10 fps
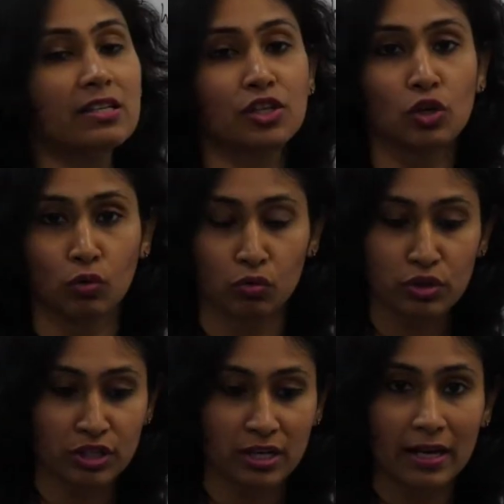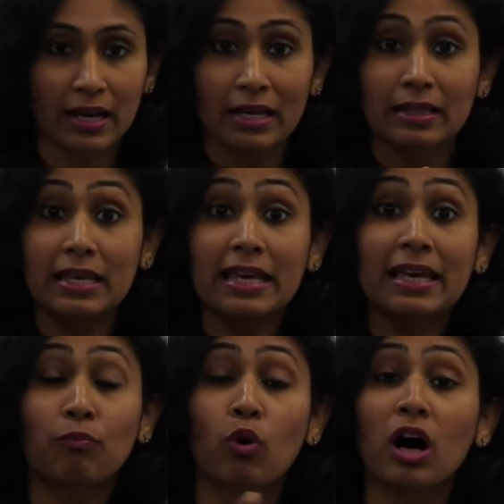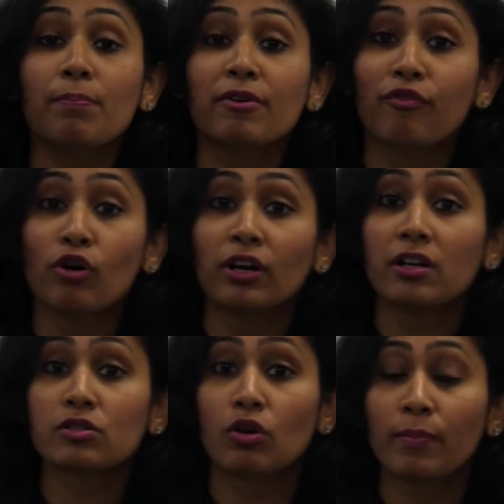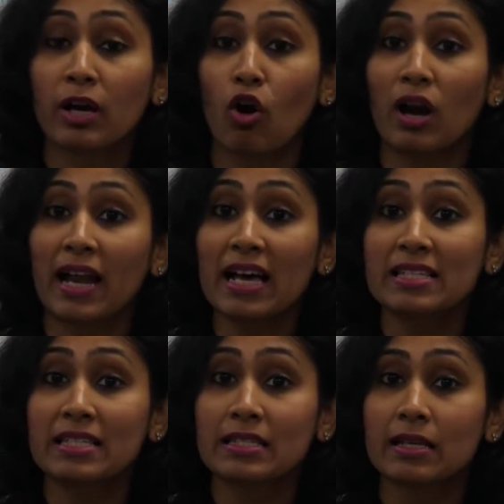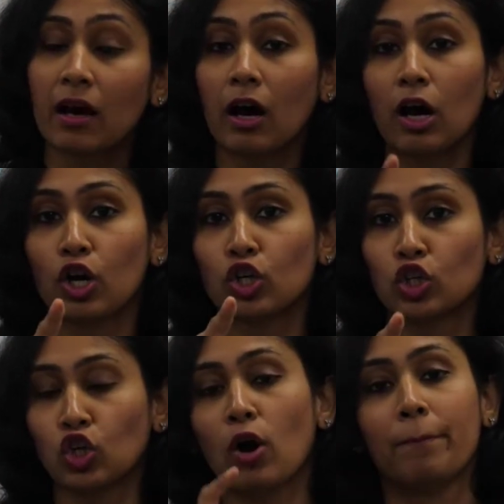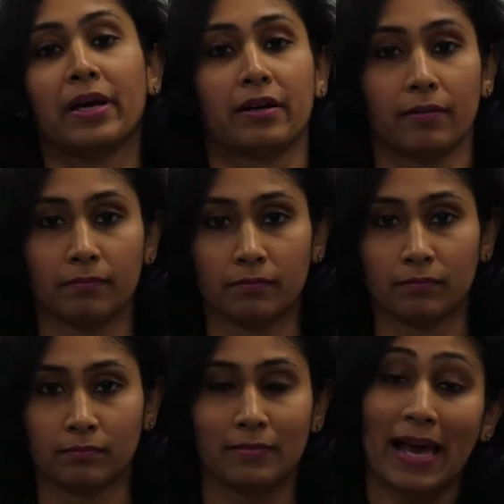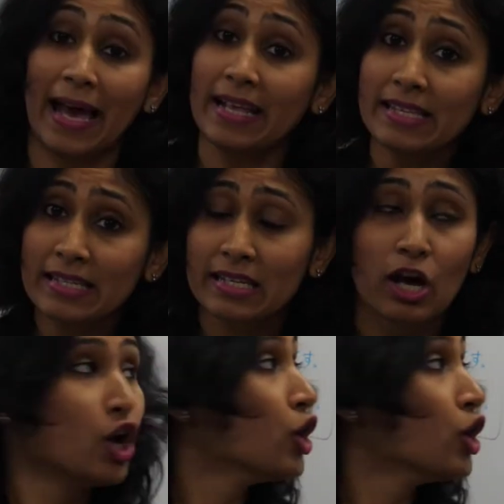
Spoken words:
is used, the word before it is going to be called as topic. Hence,